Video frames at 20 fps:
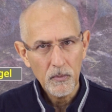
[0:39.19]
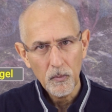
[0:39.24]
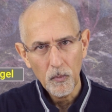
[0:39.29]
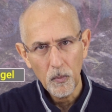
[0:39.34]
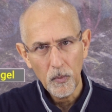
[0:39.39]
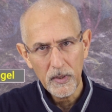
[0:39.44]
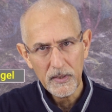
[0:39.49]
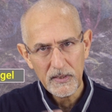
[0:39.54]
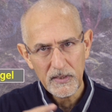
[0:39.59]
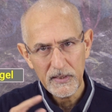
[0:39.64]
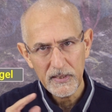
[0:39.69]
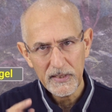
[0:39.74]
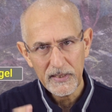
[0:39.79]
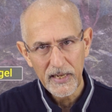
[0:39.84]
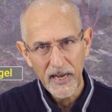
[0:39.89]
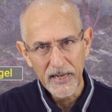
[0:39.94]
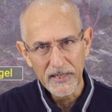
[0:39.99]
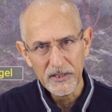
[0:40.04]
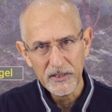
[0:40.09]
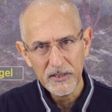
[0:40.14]
Once
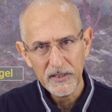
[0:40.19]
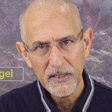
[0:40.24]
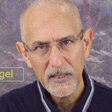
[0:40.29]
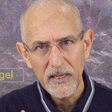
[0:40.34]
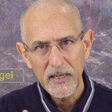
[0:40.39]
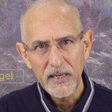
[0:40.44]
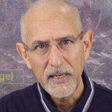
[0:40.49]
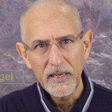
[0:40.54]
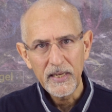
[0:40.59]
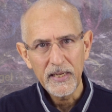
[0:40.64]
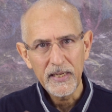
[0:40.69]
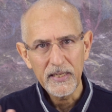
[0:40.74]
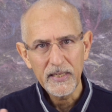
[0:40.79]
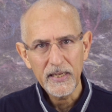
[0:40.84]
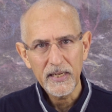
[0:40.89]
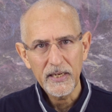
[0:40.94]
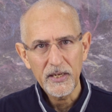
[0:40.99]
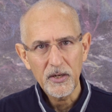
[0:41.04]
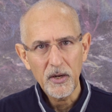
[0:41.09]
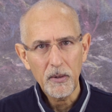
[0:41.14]
detached, it
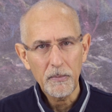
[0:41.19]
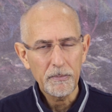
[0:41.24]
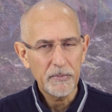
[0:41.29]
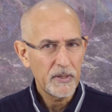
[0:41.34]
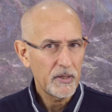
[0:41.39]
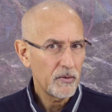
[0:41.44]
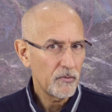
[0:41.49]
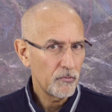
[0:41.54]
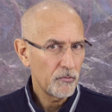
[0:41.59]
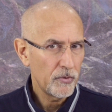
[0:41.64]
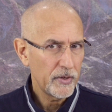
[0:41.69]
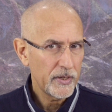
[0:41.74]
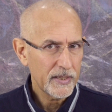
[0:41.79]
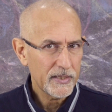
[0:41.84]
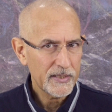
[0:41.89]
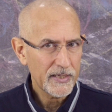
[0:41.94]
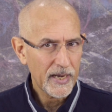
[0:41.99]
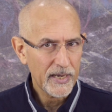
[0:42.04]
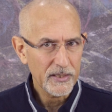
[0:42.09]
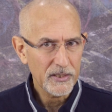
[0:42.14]
cannot be
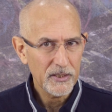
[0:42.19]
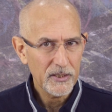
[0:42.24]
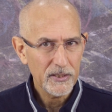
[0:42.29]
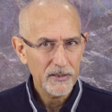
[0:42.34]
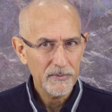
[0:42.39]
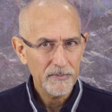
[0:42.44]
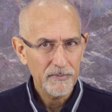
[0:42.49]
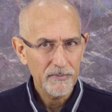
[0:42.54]
reattached.